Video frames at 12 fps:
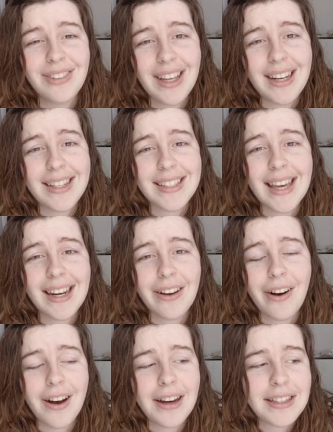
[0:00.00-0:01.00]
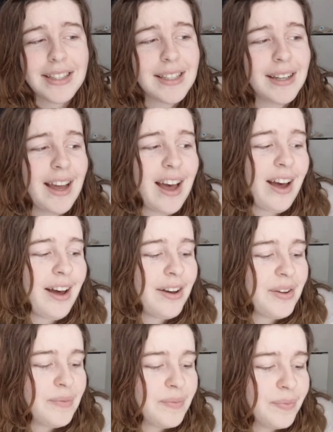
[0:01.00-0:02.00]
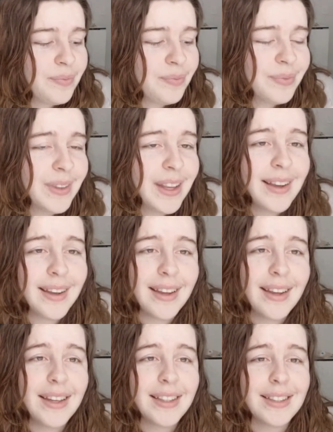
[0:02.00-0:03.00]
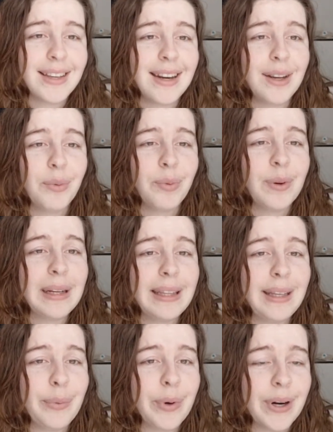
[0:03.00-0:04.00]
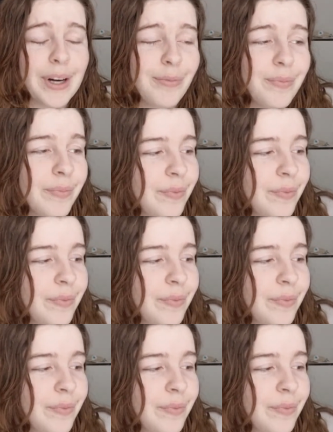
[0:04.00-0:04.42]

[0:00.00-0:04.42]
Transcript: it is getting hot. It's getting really warm.